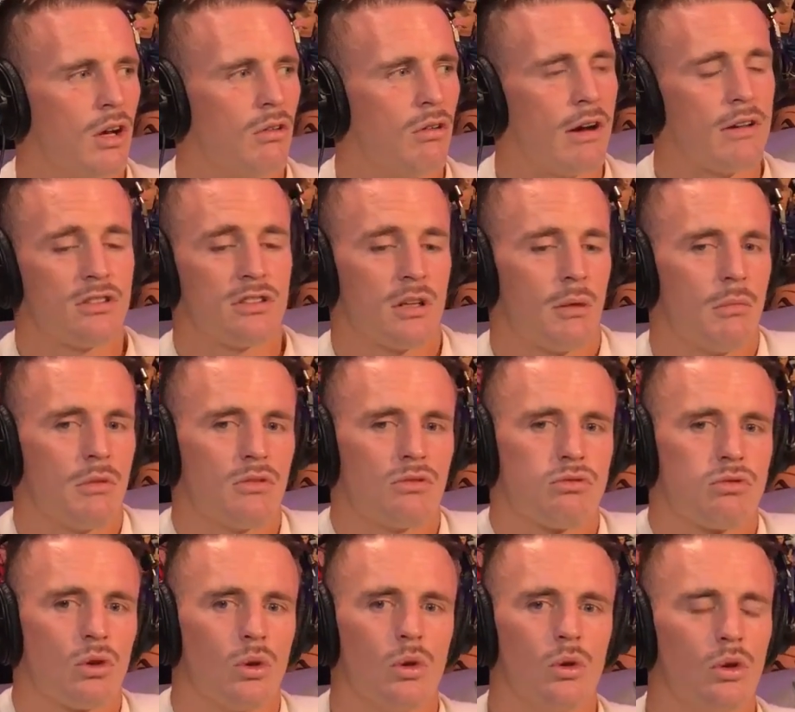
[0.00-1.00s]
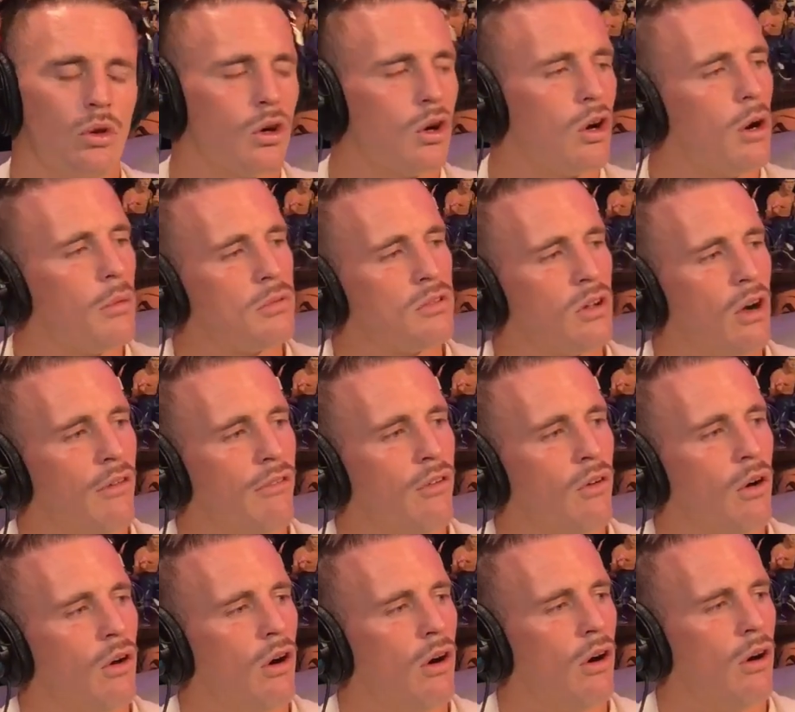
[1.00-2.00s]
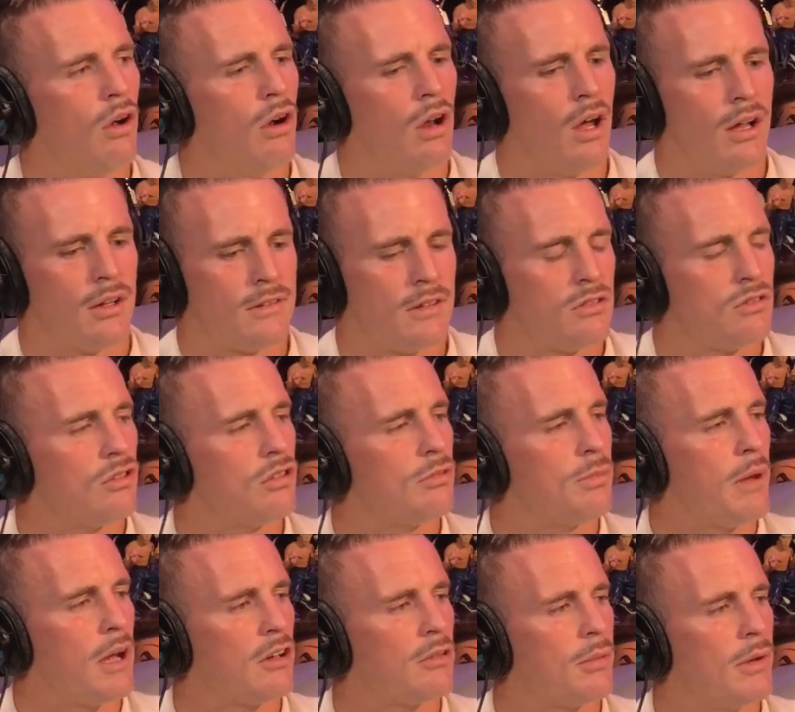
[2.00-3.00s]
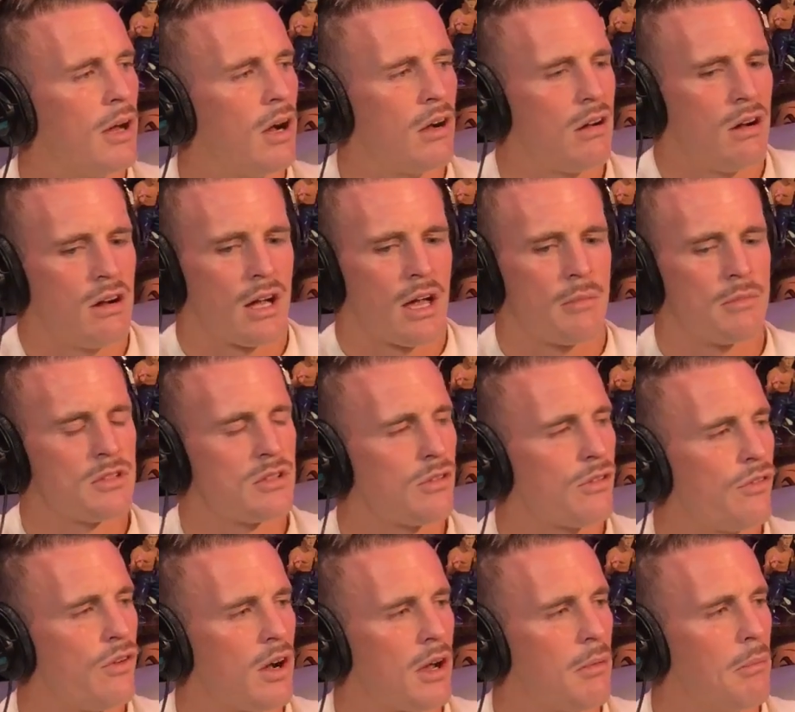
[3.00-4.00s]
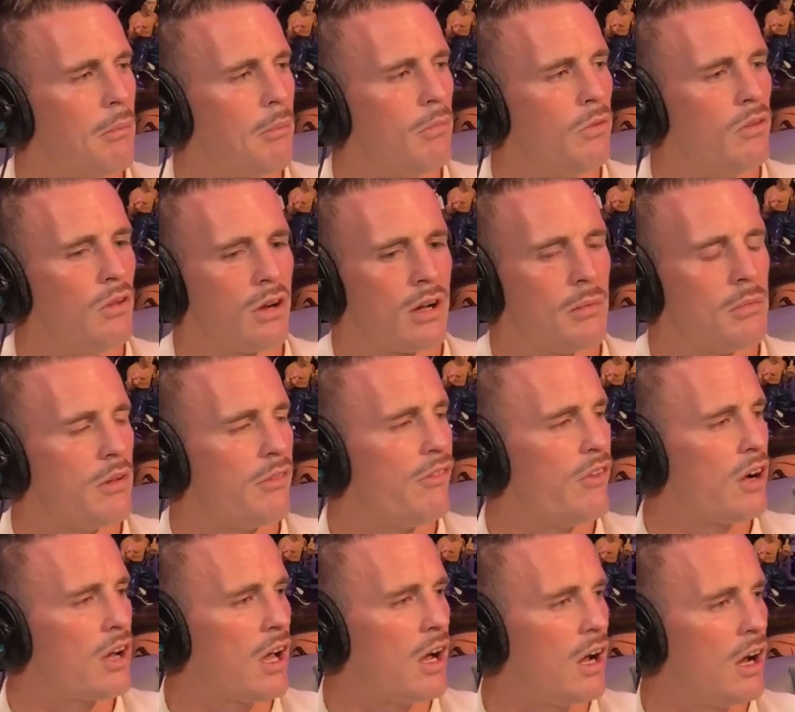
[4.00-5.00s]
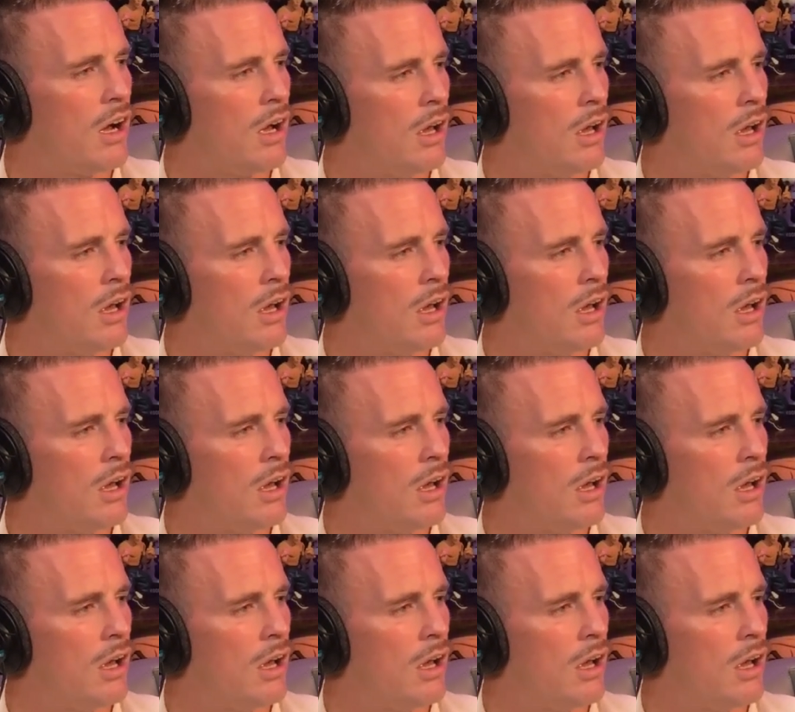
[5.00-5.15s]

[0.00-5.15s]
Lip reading: Like, if someone's rude or gobs off or like disrespects me, I can't get him and just fucking knock him the fuck out.